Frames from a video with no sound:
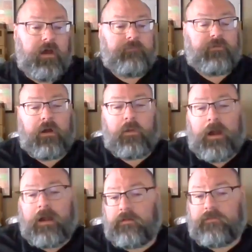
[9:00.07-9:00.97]
for our
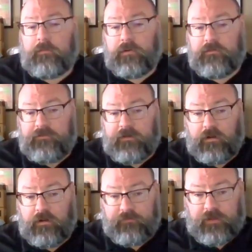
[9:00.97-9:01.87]
wireless emergency
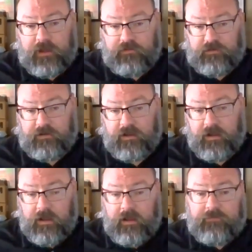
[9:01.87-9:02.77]
notification
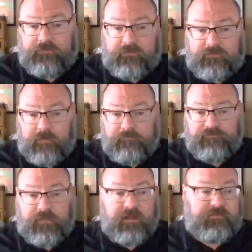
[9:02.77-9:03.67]
system.
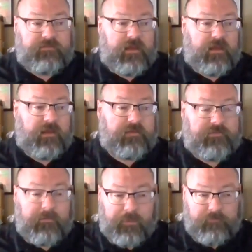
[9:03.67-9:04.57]
It's
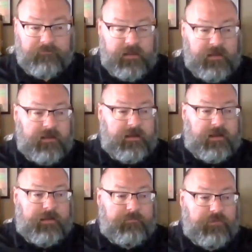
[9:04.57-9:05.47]
simple.
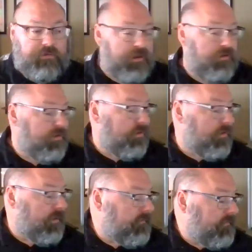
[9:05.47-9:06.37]
You can
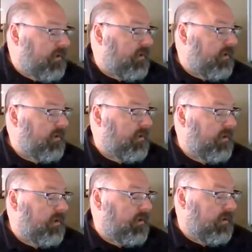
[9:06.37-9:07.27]
do it
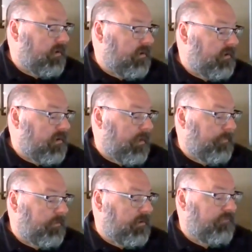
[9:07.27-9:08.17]
in a
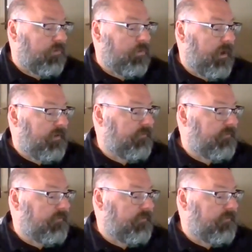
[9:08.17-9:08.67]
couple of different ways,